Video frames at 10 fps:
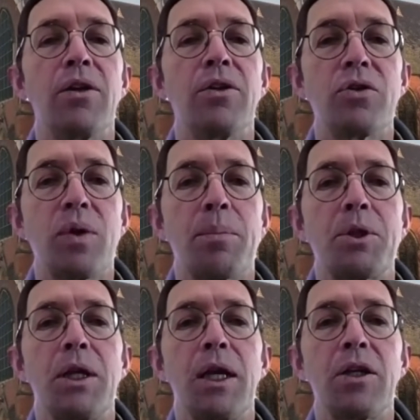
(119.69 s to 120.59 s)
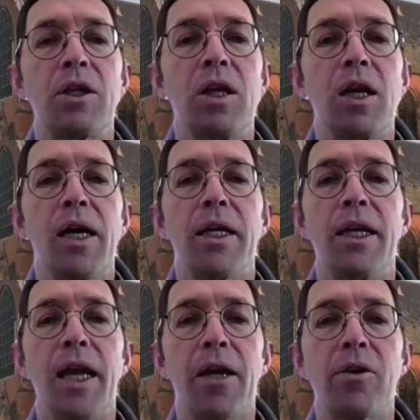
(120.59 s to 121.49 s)
disruption and decline
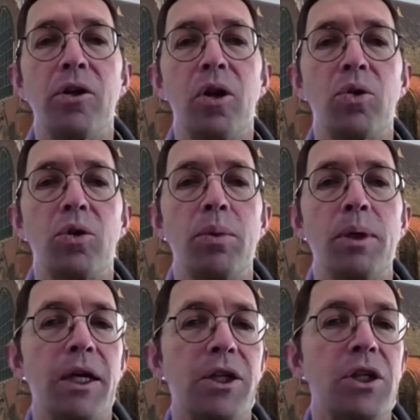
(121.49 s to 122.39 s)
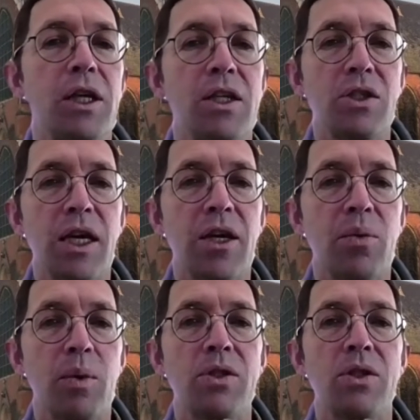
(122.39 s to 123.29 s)
in agricultural production
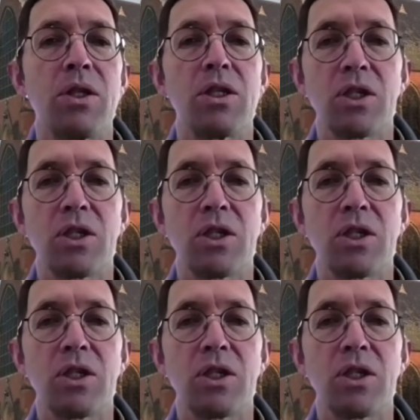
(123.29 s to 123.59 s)
southwestern,